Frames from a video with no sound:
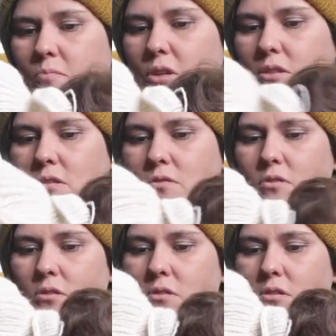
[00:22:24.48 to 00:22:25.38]
a big
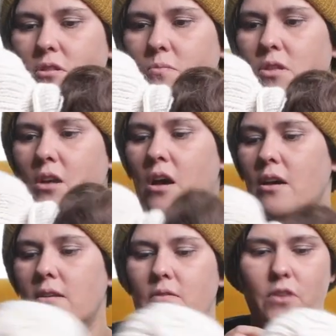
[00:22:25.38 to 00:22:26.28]
secret, not something I
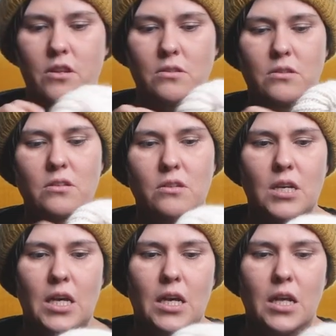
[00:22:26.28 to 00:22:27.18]
invented.
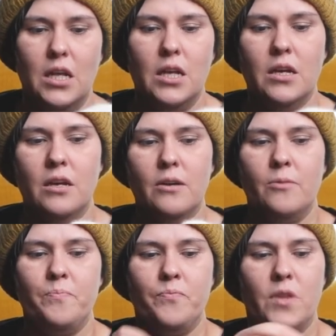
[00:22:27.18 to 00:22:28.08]

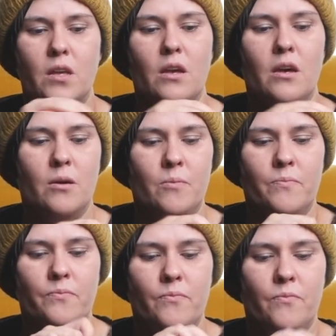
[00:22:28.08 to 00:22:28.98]
Um,
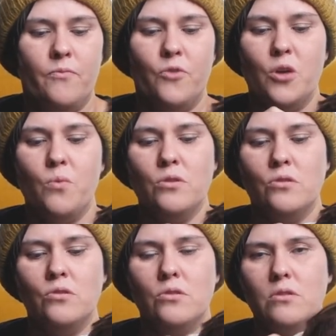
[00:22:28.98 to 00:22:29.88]
um, what I want
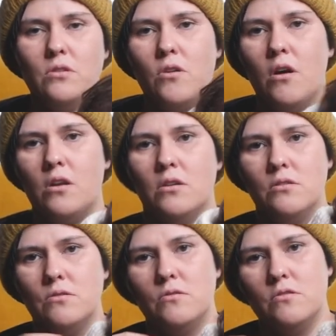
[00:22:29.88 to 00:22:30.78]
to do is a
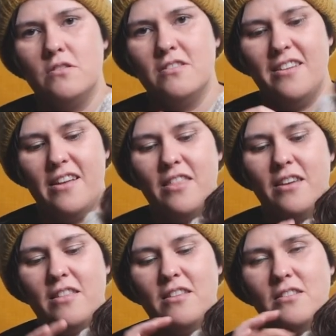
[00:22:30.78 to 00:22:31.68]
color. I
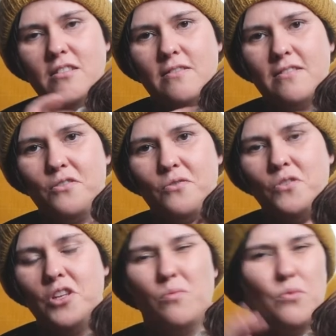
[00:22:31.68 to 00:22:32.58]
think this is
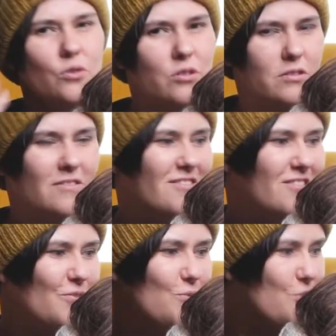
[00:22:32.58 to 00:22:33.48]
really important
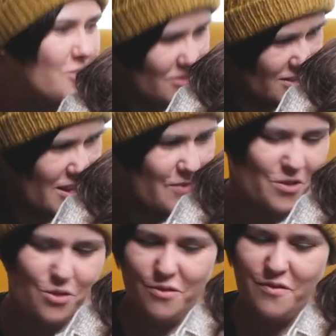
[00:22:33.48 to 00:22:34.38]
for
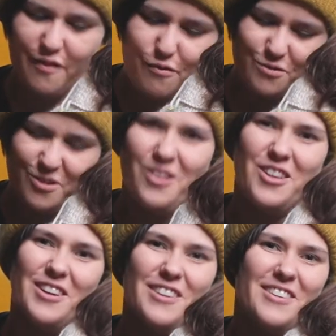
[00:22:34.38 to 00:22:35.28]
having the full
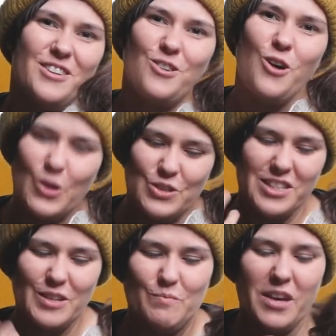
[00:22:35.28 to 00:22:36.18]

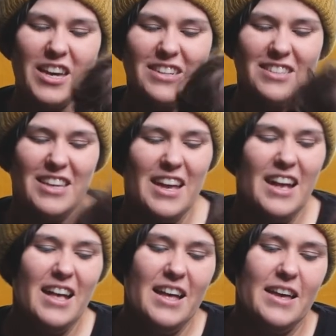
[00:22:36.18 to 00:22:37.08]
cozy impact.
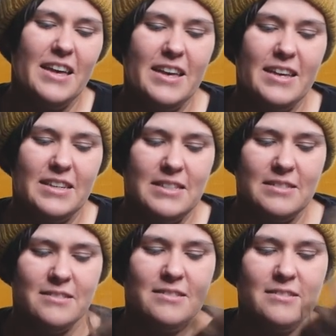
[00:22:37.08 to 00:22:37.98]

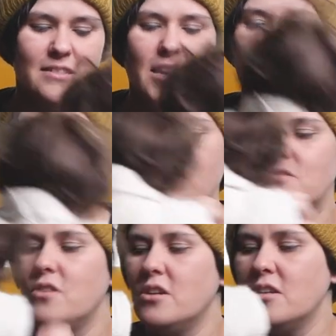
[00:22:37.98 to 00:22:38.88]
And yeah, I was
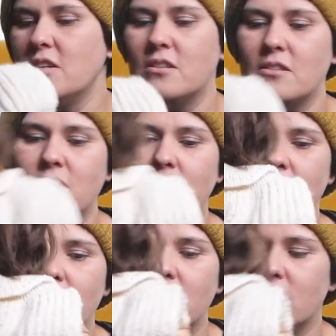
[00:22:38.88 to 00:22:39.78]
trying